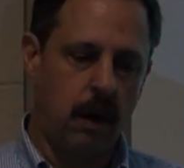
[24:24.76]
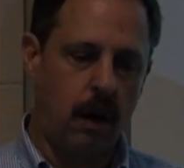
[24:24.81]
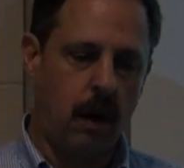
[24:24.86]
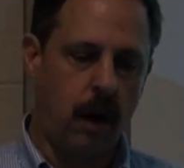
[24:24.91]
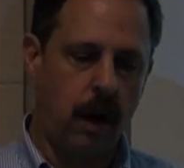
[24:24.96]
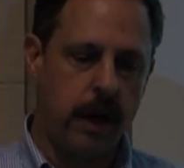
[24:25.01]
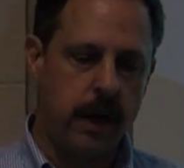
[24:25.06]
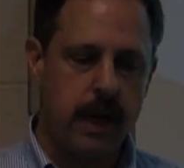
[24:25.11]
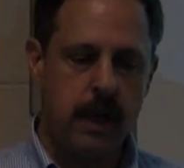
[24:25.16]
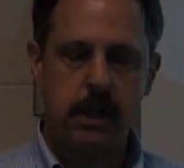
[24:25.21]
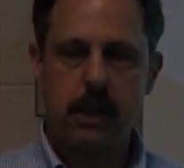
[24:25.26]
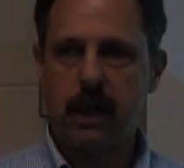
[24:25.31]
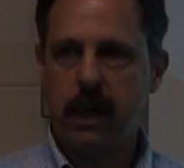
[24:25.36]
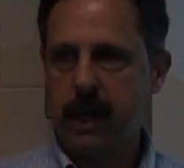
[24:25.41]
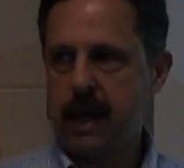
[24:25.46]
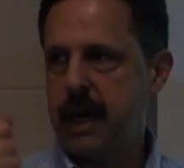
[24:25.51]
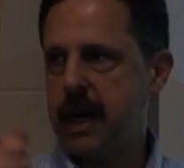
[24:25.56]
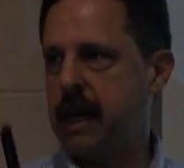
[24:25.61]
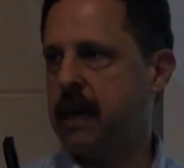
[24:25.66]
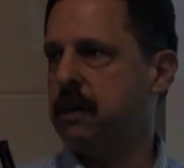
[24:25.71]
are easy
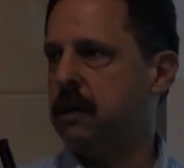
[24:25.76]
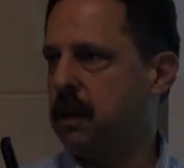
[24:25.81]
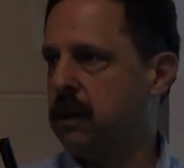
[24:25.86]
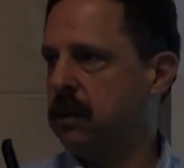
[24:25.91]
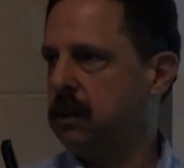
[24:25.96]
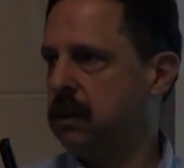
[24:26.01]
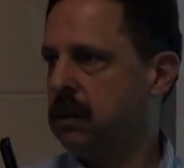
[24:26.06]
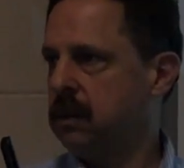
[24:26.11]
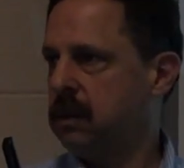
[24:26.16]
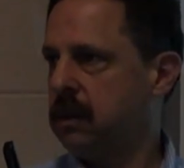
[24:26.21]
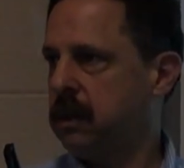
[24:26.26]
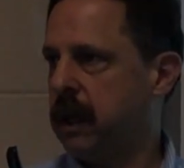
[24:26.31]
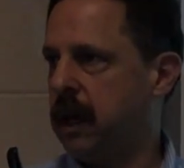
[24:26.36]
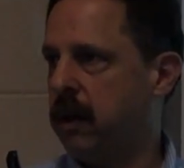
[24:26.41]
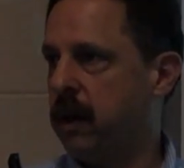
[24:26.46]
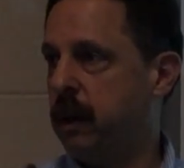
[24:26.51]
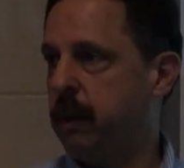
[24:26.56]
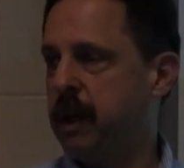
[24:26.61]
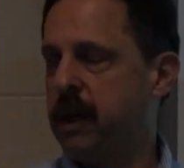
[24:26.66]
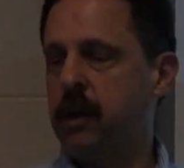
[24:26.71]
to handle. You
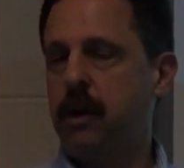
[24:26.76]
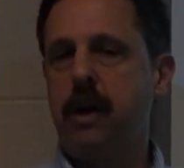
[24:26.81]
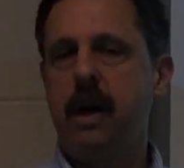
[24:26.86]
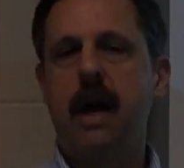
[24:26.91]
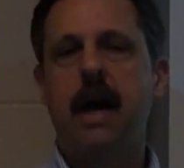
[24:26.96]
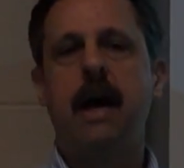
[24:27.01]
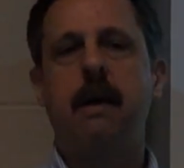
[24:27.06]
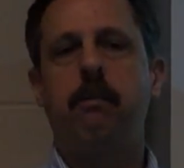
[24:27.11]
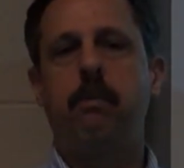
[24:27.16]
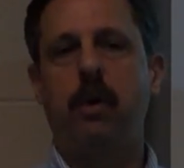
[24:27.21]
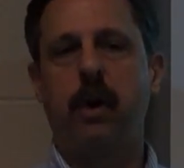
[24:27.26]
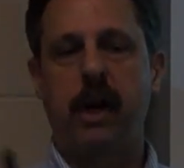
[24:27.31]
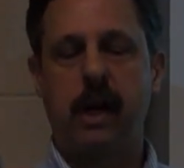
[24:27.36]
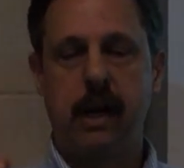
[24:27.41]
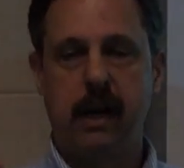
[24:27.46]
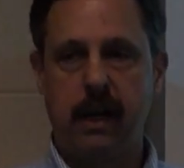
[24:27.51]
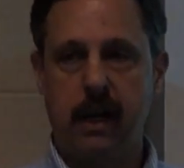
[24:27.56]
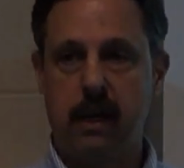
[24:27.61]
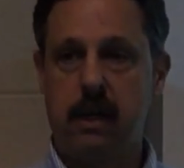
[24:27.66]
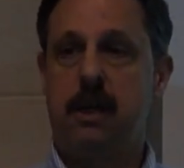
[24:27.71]
know what I mean? You're not
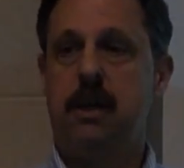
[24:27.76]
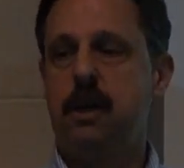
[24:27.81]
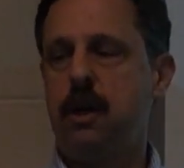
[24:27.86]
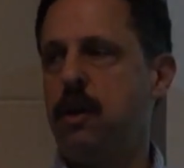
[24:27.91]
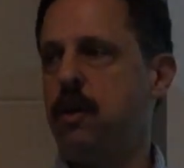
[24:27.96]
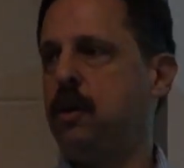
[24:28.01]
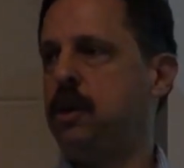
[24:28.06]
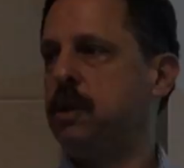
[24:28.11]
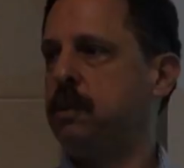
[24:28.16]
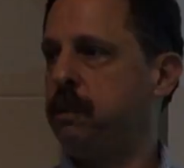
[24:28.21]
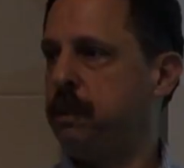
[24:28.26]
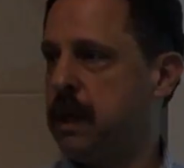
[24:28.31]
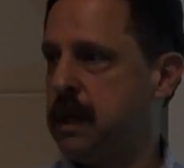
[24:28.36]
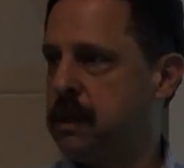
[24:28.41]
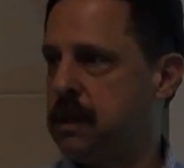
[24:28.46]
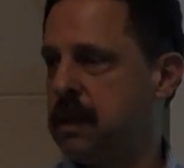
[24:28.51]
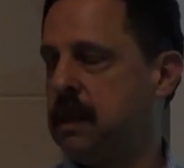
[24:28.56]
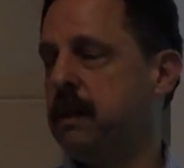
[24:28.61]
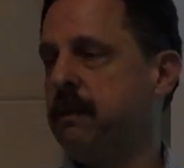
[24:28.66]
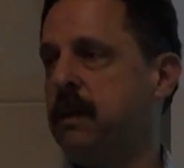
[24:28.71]
bringing in huge
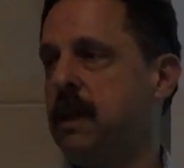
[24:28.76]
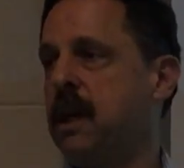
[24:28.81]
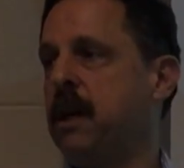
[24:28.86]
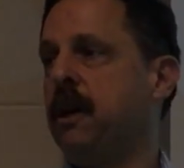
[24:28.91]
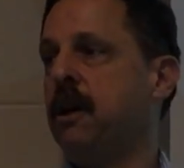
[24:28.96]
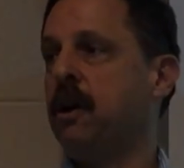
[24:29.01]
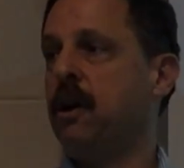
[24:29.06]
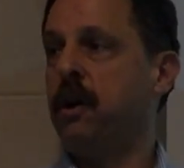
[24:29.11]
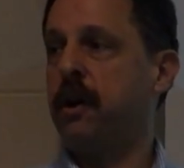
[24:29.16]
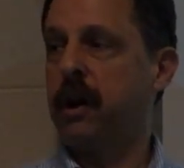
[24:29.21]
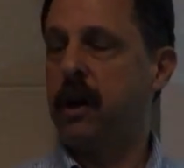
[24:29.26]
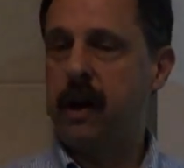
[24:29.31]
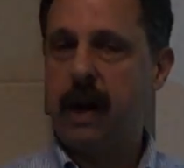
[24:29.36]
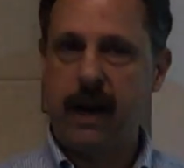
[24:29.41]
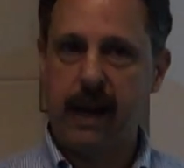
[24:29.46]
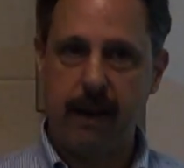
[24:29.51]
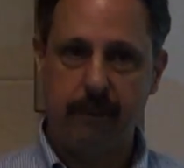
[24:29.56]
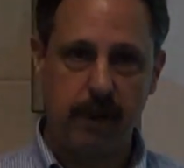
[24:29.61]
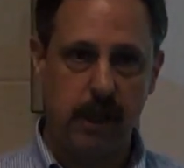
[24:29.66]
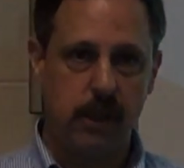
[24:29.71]
pieces of gear. You're
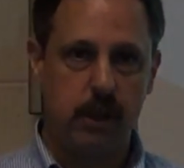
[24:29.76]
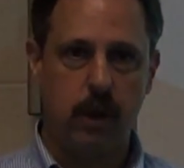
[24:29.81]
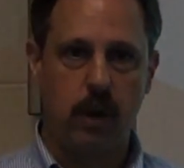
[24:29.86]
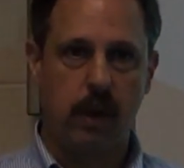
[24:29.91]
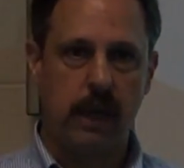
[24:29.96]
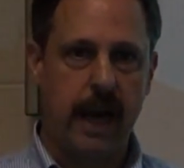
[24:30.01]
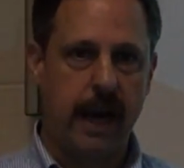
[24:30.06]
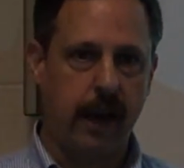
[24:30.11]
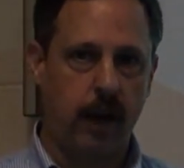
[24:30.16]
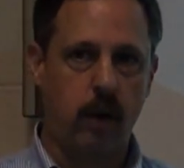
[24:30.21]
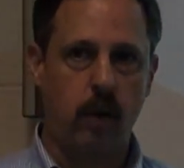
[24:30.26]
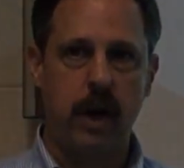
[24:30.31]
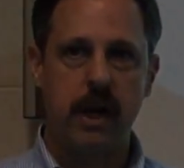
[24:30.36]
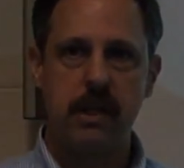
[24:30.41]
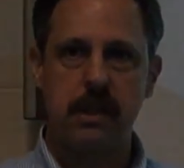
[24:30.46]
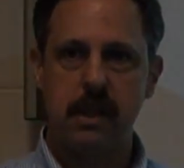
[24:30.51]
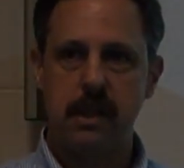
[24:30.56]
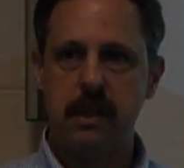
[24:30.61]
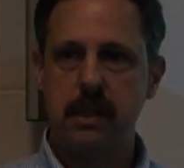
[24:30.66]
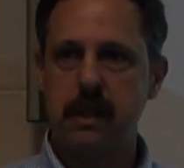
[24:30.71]
not having to do a lot of
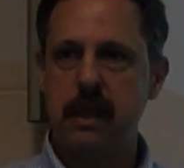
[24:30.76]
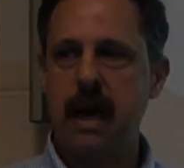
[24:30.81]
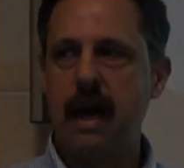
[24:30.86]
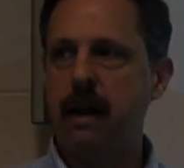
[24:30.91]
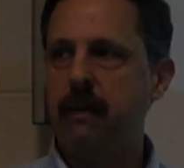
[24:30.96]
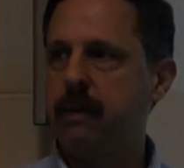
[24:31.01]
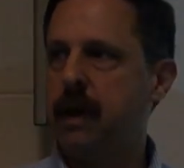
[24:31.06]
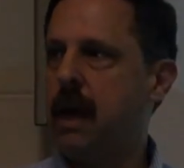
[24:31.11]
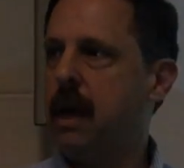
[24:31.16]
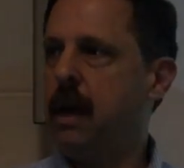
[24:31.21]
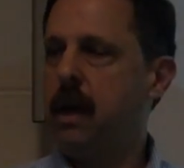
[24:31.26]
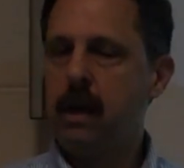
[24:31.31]
crazy stuff.